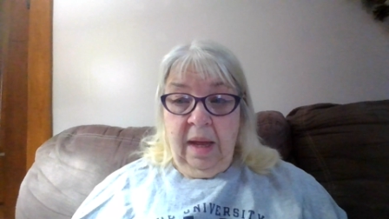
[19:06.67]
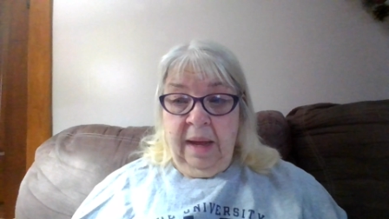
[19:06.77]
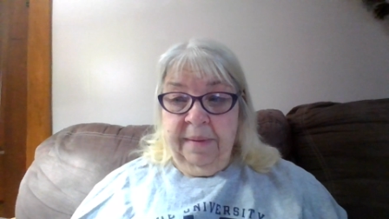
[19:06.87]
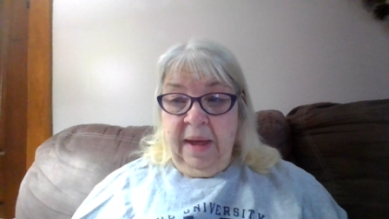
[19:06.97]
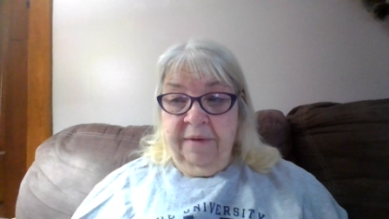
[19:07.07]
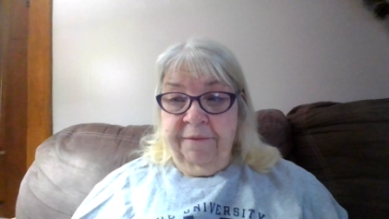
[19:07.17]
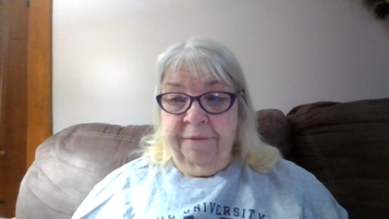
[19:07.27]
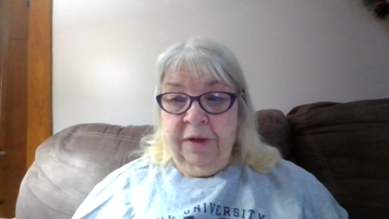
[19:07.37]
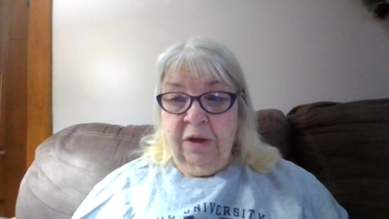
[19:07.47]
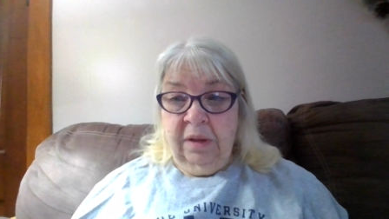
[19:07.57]
I, I
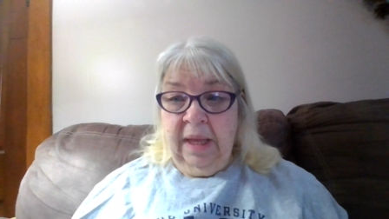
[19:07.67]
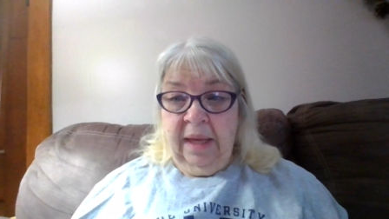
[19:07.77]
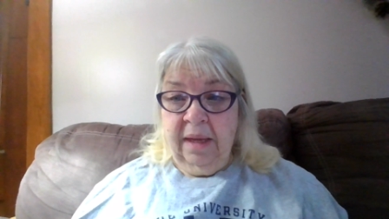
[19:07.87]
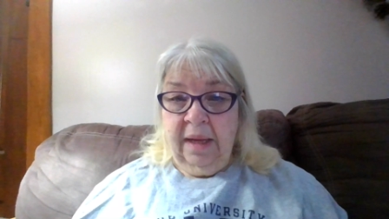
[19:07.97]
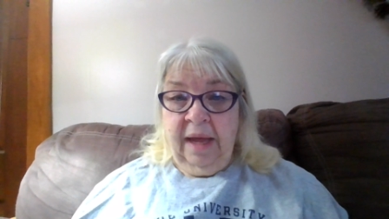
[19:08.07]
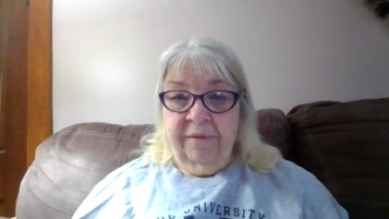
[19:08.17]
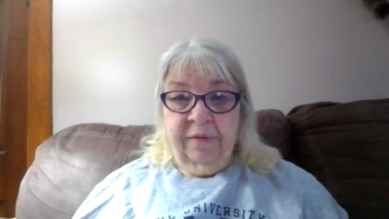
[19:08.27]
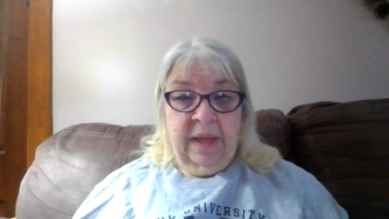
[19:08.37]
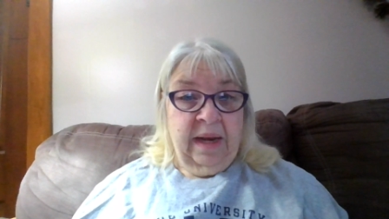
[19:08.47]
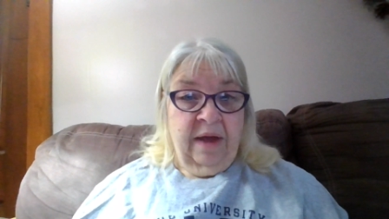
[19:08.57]
feel like I've
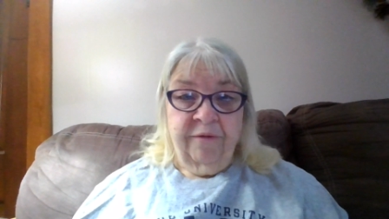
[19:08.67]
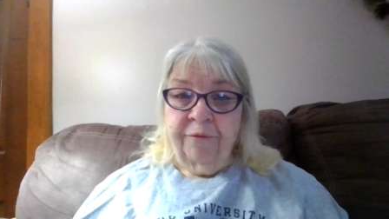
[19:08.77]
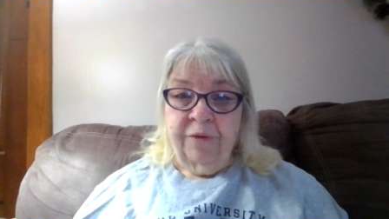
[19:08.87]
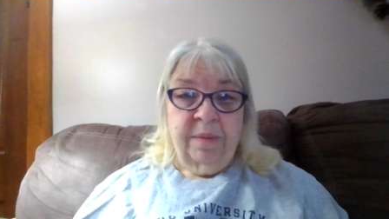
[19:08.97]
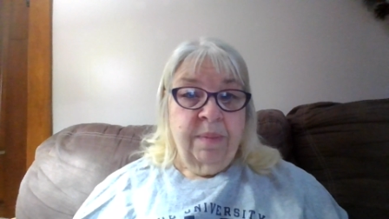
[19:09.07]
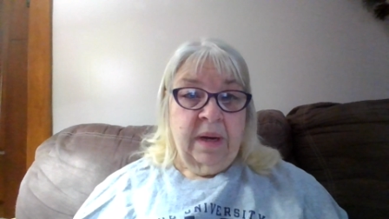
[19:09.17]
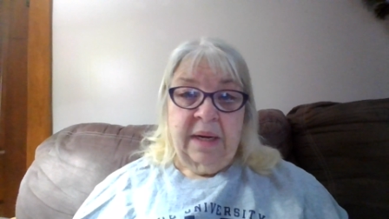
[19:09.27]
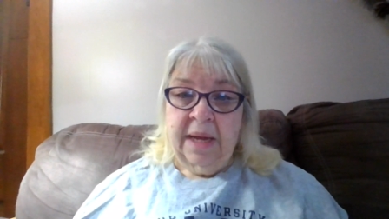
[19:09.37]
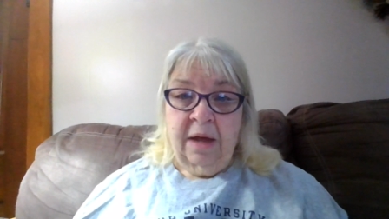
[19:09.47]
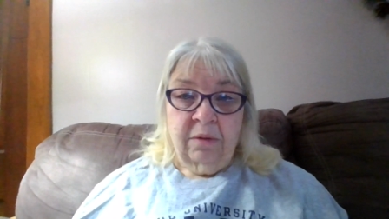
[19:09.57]
let
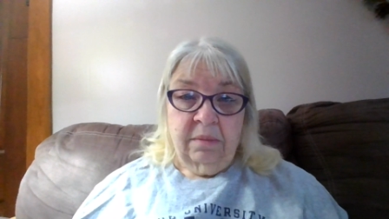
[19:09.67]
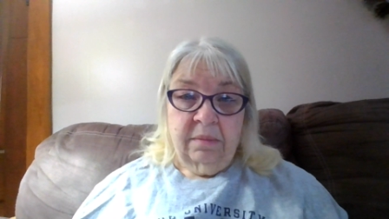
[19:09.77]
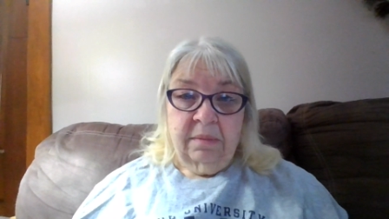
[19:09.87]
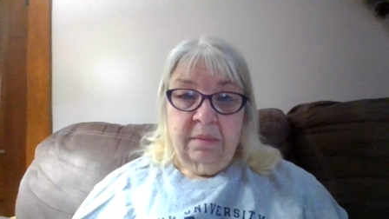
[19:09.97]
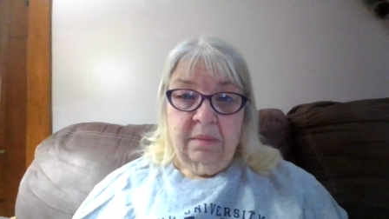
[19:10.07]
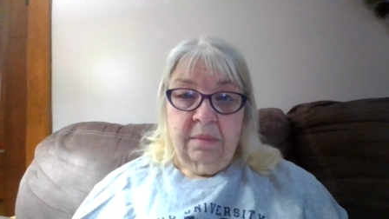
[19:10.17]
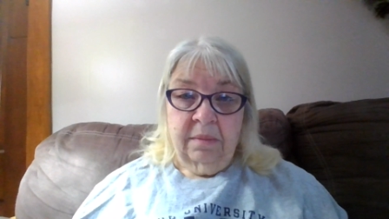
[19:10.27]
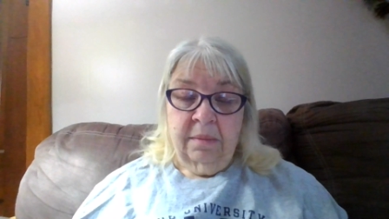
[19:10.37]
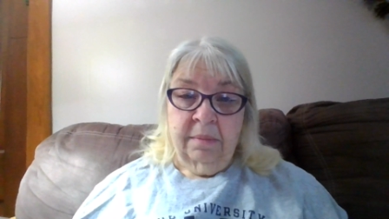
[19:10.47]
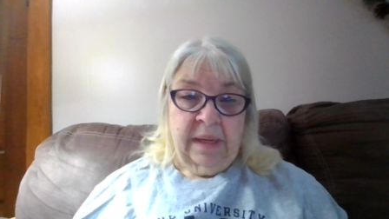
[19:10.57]
everybody down,
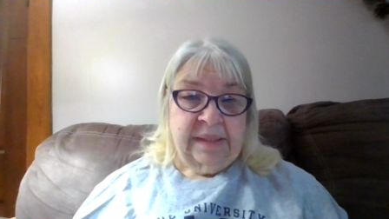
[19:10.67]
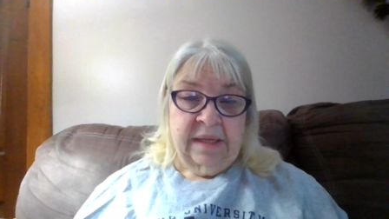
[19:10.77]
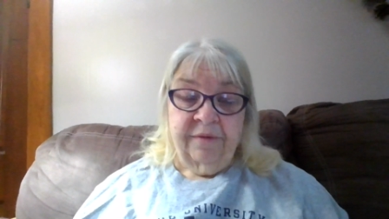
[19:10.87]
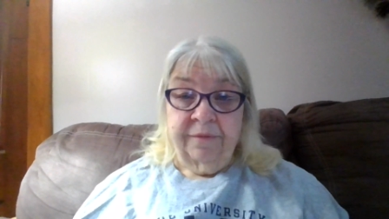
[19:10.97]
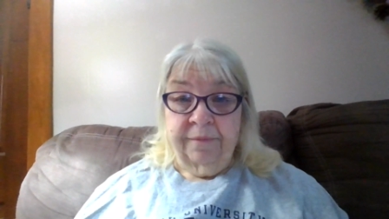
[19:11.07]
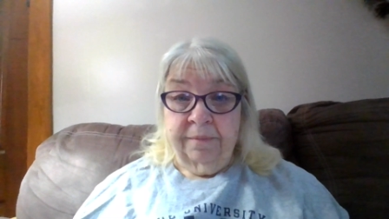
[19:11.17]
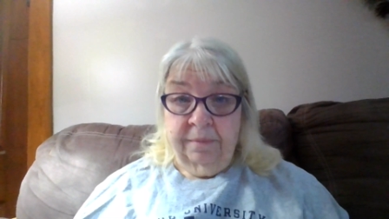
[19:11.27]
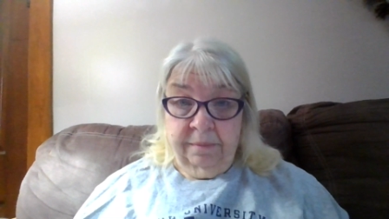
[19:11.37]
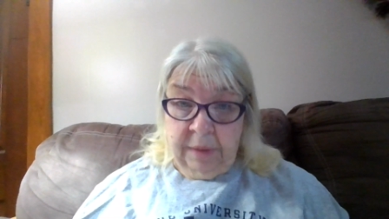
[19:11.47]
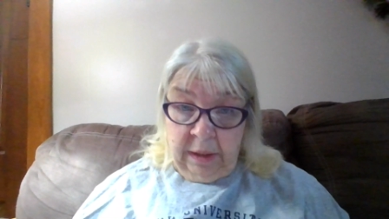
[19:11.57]
myself
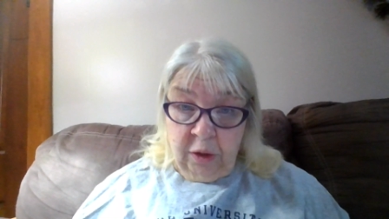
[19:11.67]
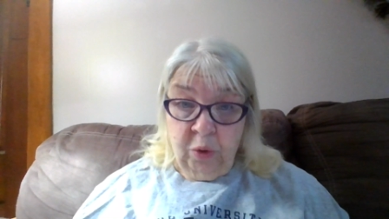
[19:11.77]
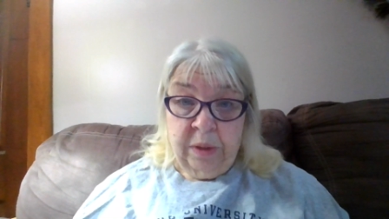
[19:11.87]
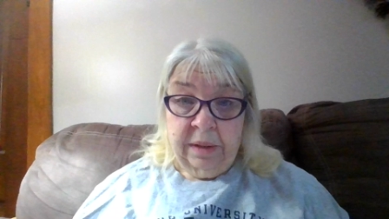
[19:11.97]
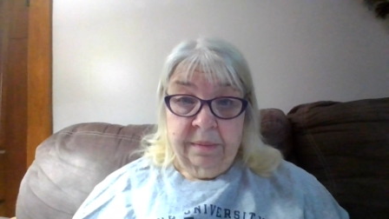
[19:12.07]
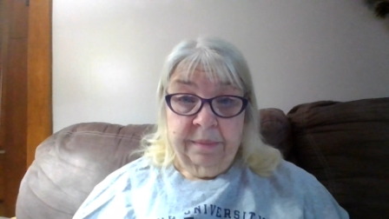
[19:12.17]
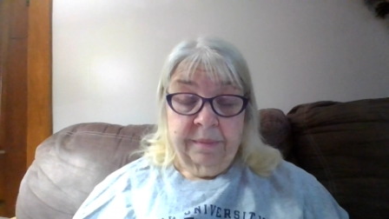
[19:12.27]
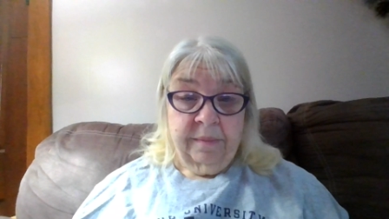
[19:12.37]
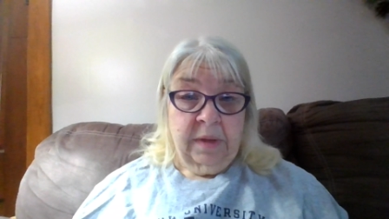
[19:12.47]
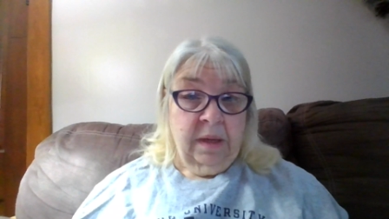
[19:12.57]
included.
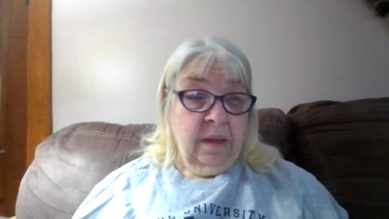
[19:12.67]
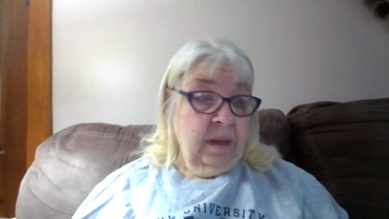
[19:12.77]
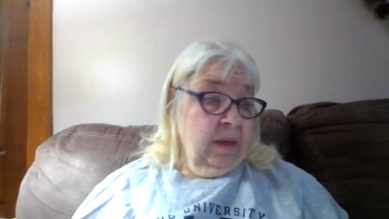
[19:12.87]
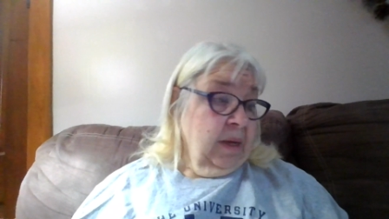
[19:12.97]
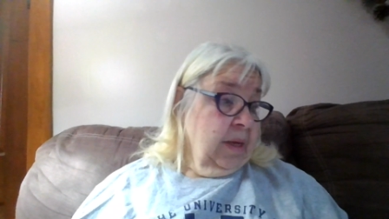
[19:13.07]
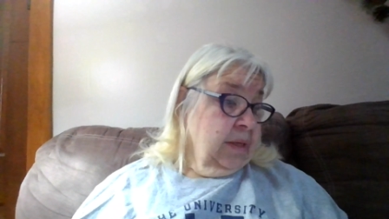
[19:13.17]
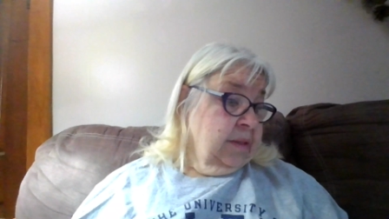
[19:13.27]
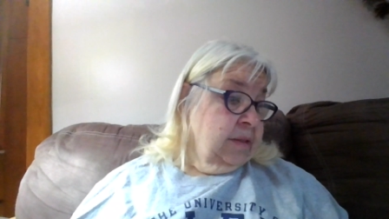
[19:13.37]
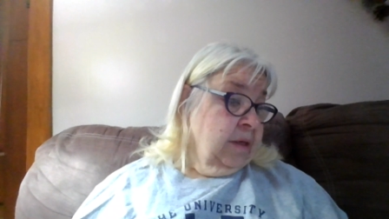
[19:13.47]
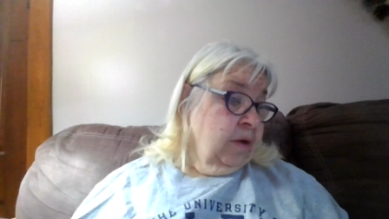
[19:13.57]

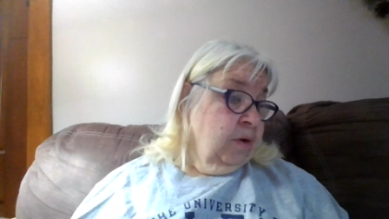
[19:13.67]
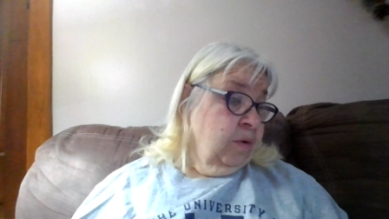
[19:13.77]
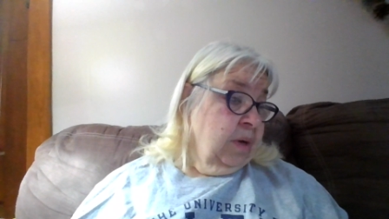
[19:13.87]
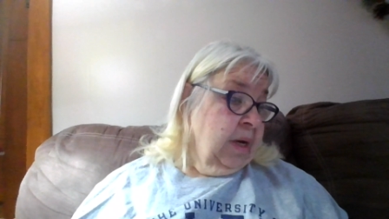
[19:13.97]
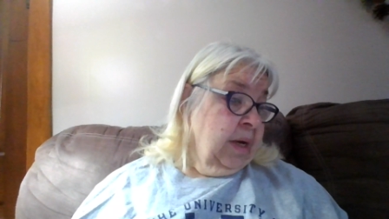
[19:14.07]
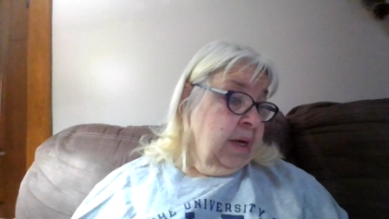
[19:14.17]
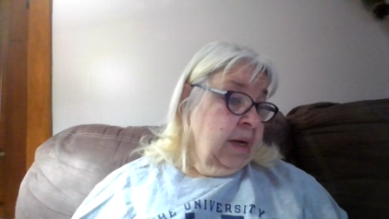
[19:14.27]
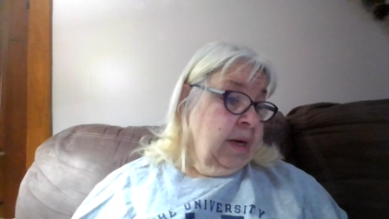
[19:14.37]
So uh,